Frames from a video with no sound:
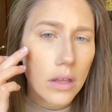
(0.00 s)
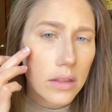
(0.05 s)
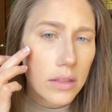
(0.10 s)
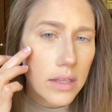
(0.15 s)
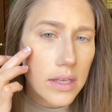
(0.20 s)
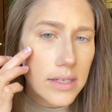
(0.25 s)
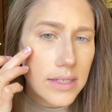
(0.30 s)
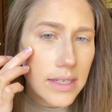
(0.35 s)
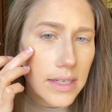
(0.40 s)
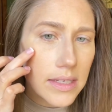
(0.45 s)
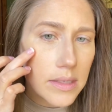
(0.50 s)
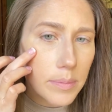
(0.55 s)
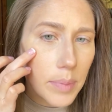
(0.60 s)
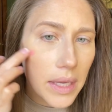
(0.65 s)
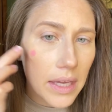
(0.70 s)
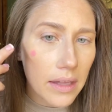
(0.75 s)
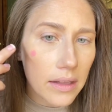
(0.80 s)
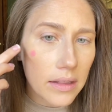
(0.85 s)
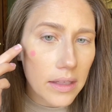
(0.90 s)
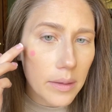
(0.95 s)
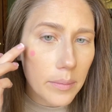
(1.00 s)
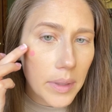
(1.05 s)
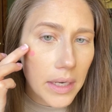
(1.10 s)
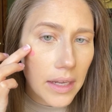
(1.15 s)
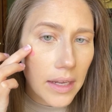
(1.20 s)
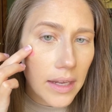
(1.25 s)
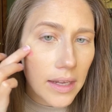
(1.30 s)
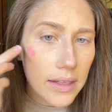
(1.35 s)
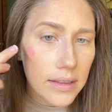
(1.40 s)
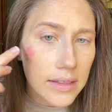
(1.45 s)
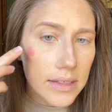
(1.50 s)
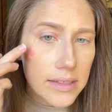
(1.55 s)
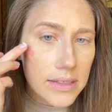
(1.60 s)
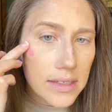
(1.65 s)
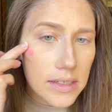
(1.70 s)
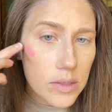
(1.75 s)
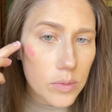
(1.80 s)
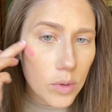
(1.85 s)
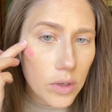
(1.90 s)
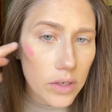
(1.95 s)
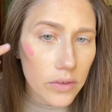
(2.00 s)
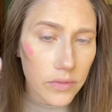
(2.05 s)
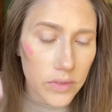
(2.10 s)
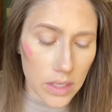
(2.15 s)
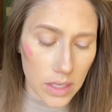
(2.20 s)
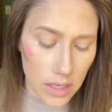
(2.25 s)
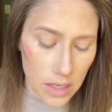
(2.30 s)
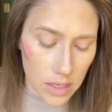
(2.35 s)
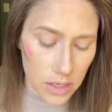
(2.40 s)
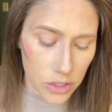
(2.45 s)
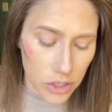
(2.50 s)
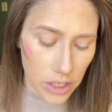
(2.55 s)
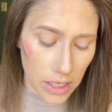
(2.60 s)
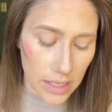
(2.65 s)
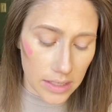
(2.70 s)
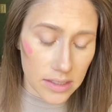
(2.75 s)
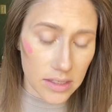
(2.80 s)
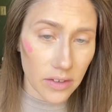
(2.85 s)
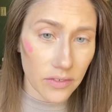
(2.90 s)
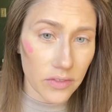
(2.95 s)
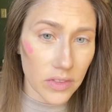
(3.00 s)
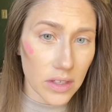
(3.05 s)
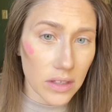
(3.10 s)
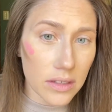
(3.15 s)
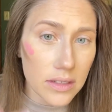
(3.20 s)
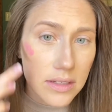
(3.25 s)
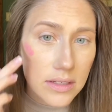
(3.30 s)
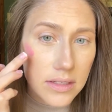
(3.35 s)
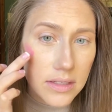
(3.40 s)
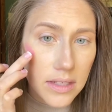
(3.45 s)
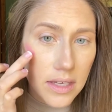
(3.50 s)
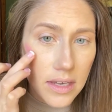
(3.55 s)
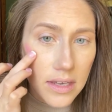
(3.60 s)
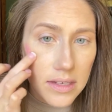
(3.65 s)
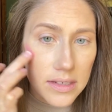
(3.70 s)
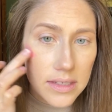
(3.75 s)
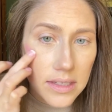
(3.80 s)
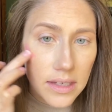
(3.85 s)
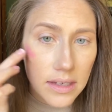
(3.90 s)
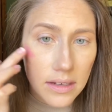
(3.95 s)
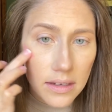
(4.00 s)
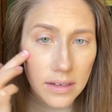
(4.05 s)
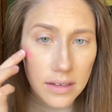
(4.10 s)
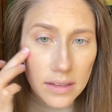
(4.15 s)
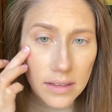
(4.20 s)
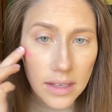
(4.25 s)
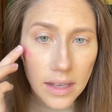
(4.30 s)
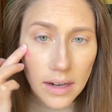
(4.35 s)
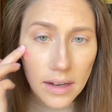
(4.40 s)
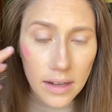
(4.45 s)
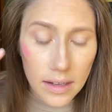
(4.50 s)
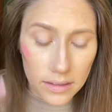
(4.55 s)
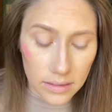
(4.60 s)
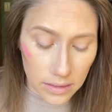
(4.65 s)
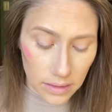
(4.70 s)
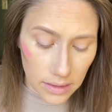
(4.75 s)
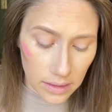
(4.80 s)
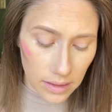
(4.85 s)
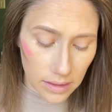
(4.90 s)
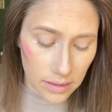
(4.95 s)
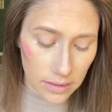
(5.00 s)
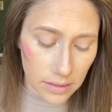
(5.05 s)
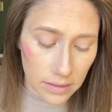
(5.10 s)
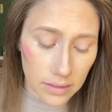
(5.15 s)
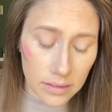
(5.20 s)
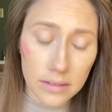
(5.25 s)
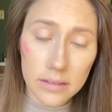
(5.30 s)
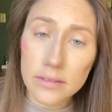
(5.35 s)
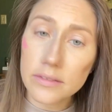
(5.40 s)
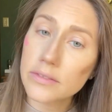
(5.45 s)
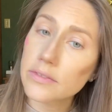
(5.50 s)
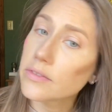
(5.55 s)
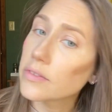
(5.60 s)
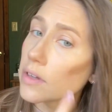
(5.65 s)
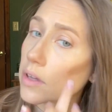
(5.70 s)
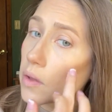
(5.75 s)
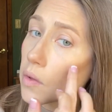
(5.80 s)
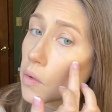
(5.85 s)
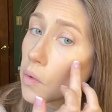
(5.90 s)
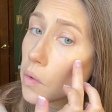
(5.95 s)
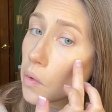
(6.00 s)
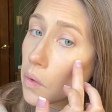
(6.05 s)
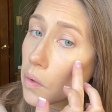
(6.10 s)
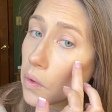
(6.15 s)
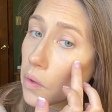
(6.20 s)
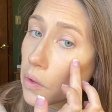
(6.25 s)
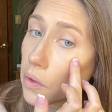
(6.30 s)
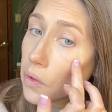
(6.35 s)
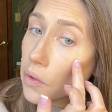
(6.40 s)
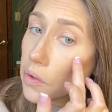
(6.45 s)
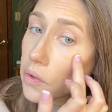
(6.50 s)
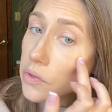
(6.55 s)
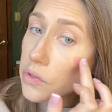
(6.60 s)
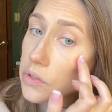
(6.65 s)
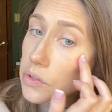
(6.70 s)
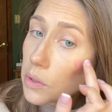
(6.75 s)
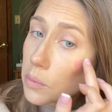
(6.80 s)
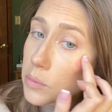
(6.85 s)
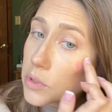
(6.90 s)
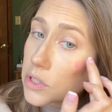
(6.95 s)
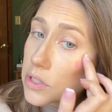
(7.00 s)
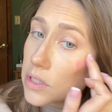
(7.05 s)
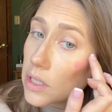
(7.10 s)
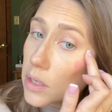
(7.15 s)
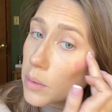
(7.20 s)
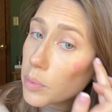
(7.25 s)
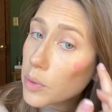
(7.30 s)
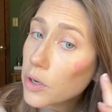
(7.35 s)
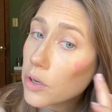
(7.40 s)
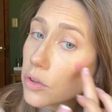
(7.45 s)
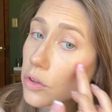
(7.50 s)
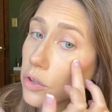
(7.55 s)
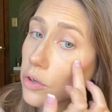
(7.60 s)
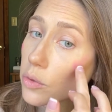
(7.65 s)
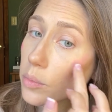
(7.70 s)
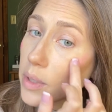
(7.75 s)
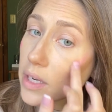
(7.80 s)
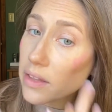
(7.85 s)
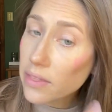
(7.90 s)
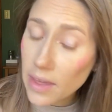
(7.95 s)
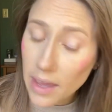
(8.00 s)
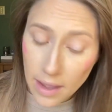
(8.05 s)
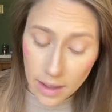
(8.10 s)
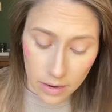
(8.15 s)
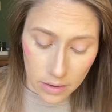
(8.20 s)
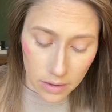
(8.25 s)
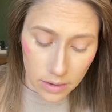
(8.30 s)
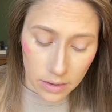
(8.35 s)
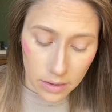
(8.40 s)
This is Pink Lemonade. This is one of the shades of the season that I love. So I'm just going to put a little bit of that.